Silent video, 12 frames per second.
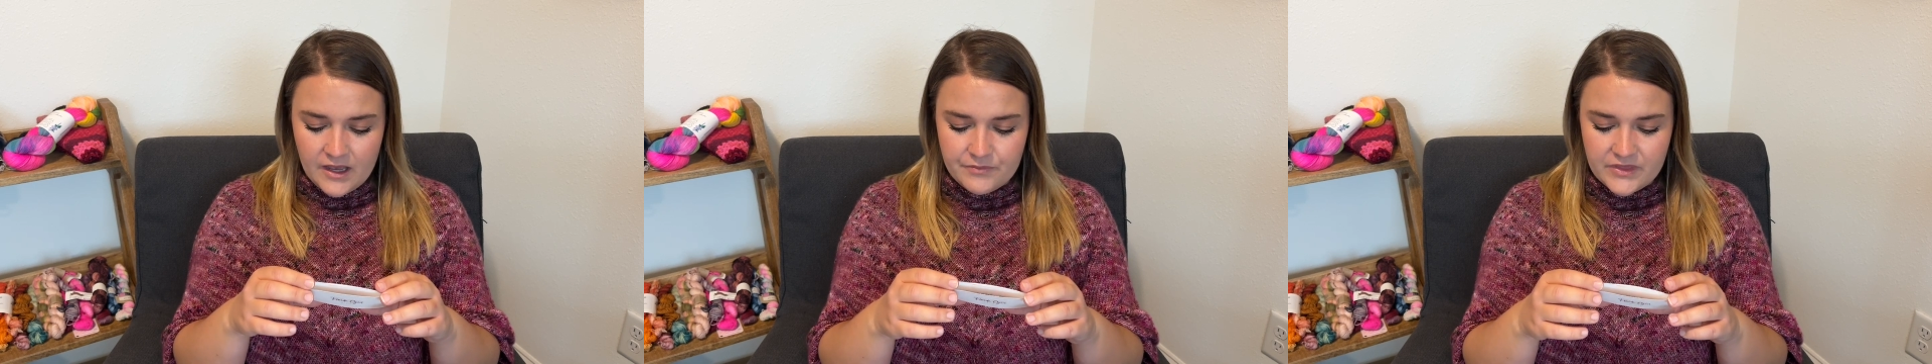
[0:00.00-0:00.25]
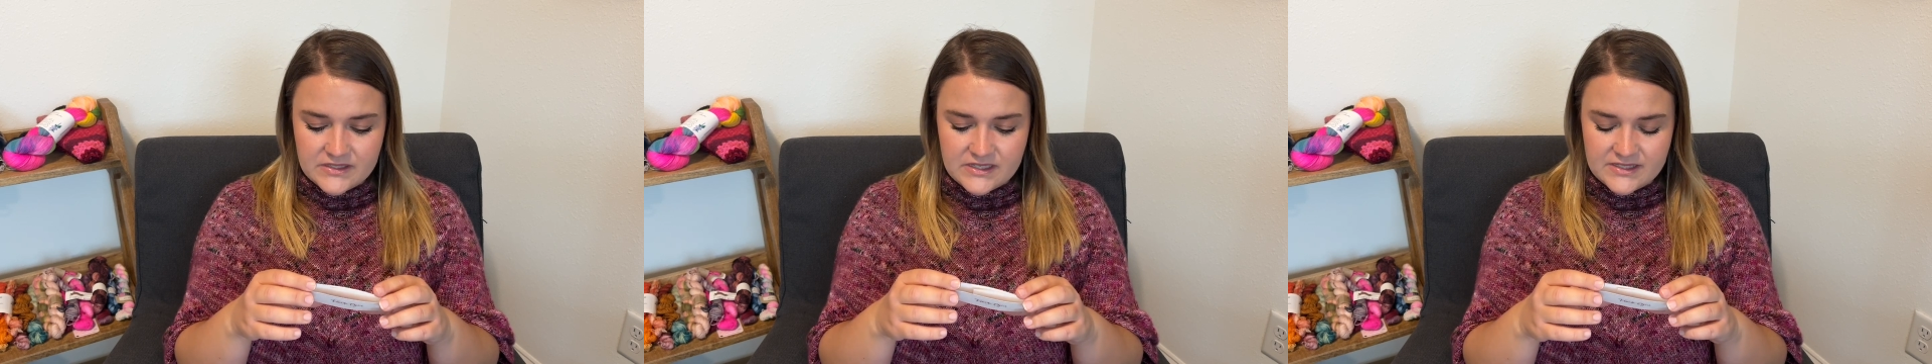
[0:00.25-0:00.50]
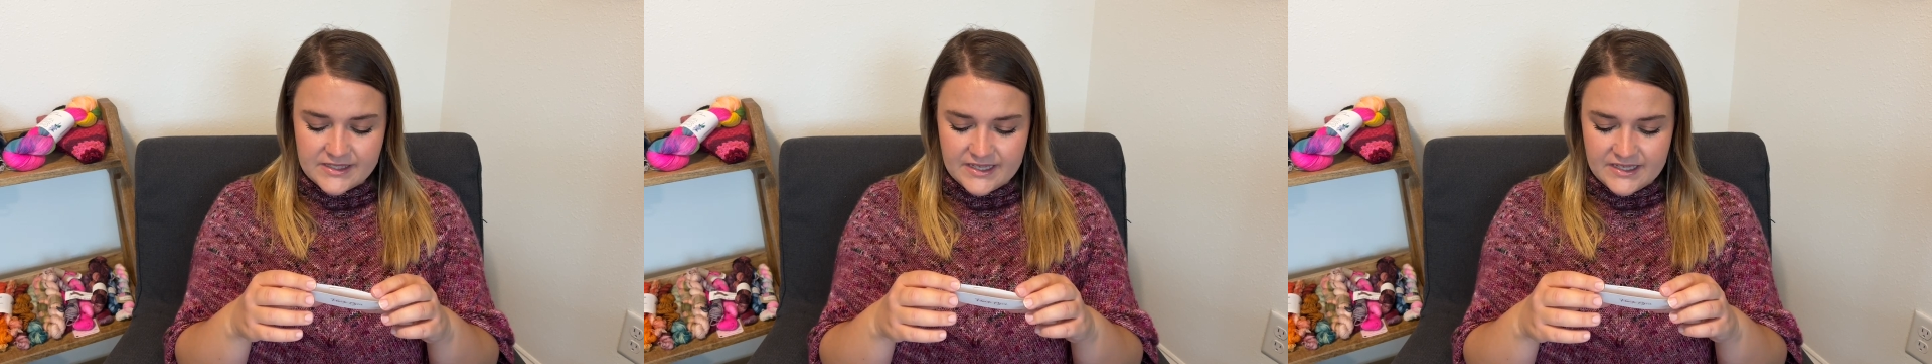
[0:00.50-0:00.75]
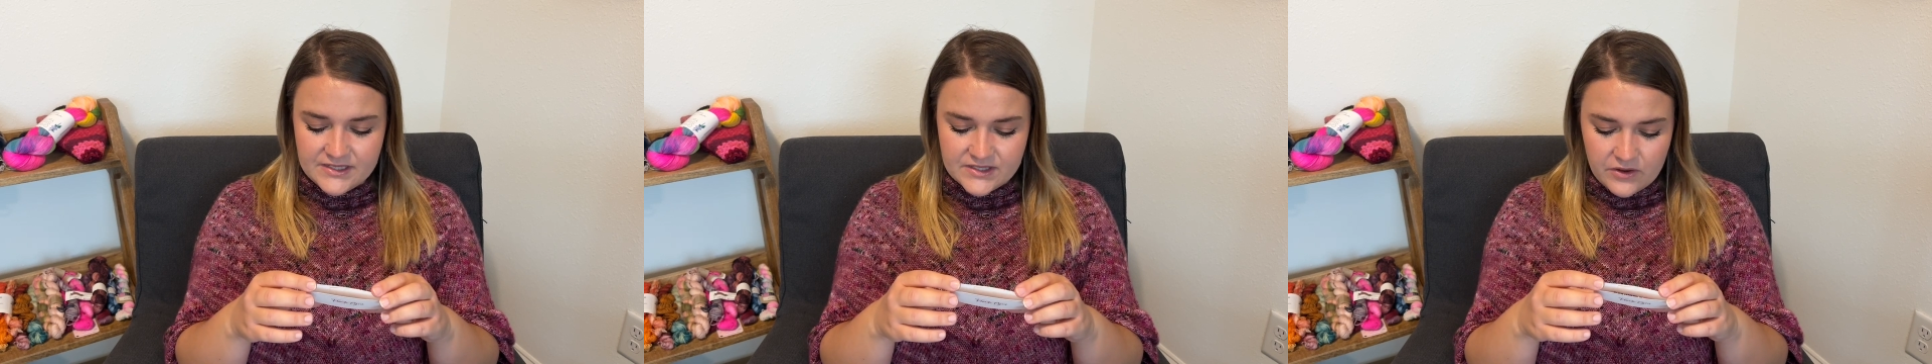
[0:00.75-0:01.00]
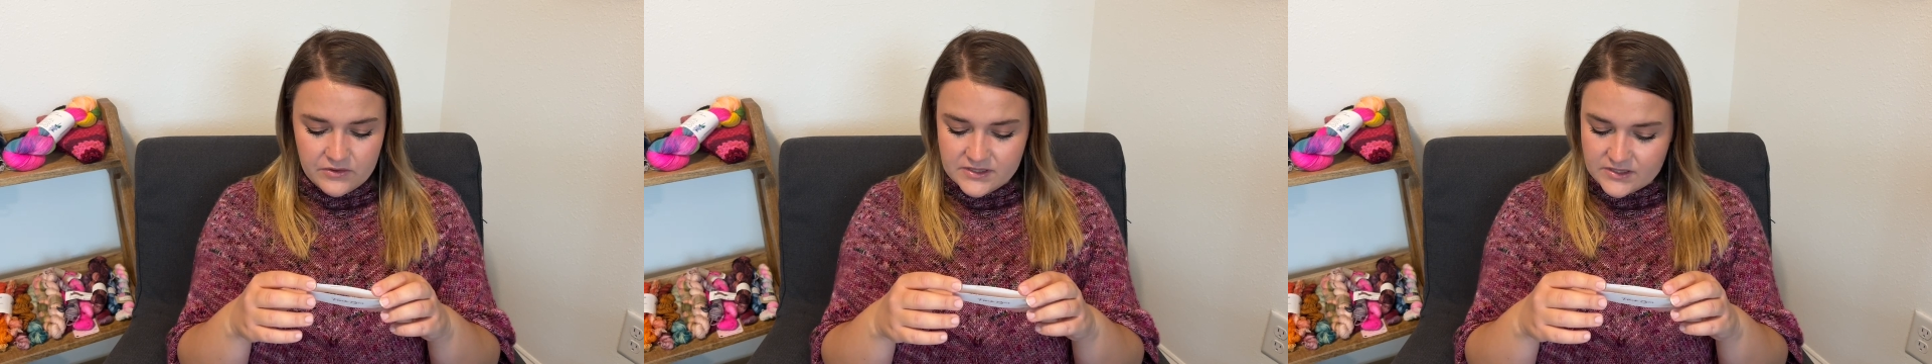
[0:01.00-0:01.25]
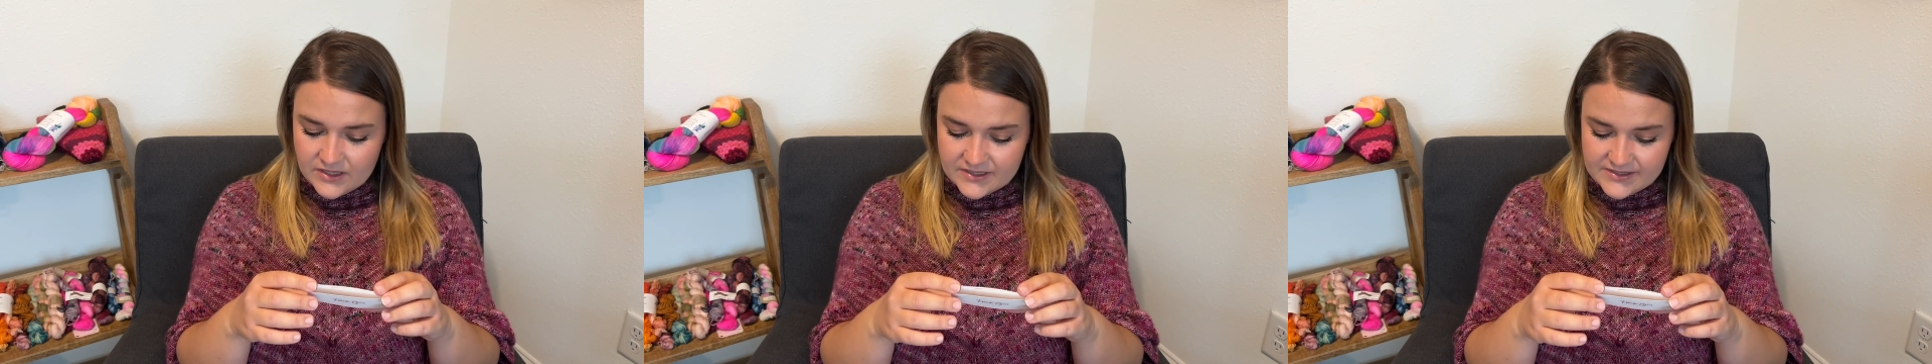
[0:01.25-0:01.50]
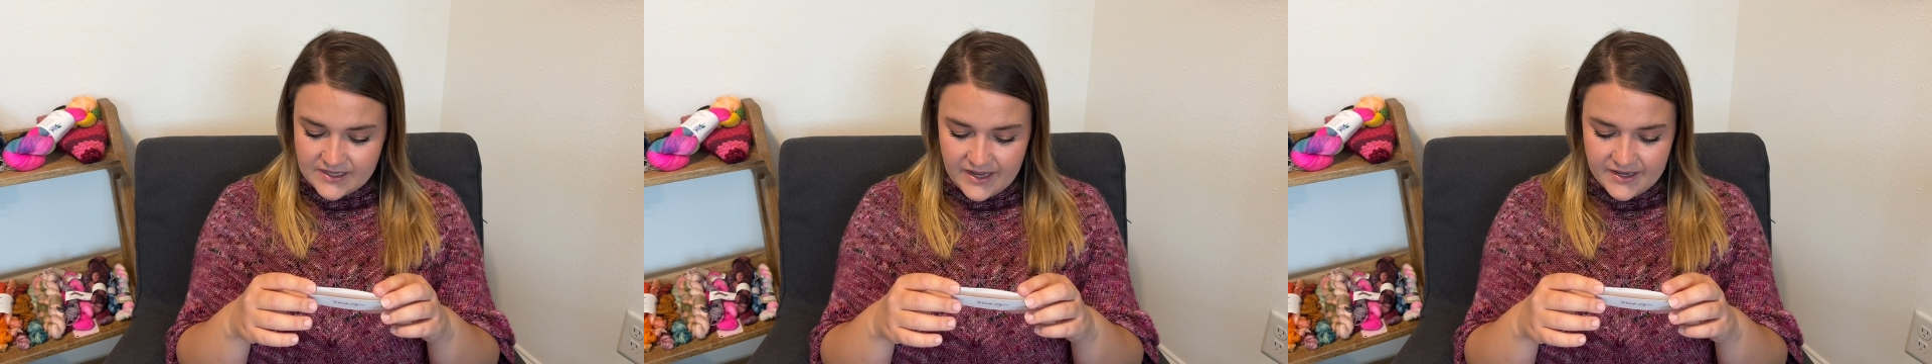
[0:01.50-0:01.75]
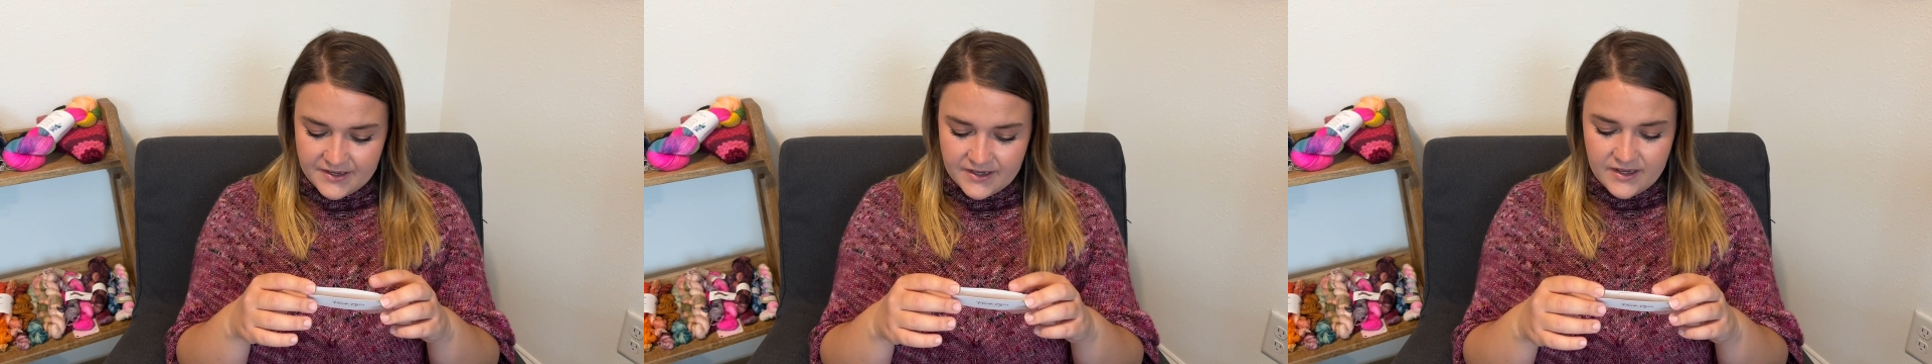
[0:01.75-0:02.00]
This is the East Coast sock
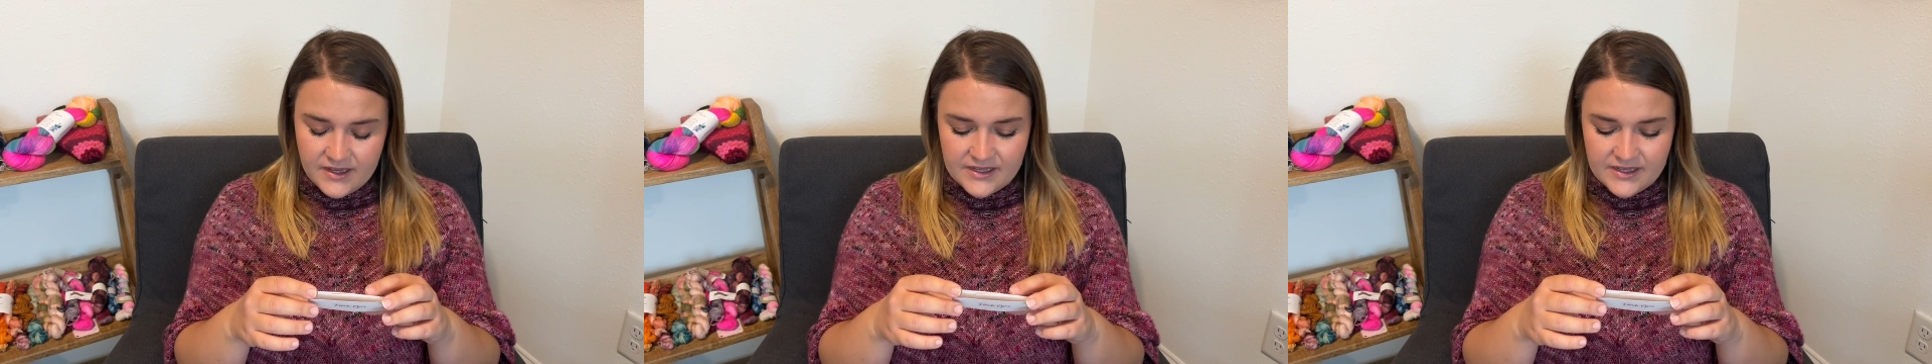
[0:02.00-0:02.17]
set.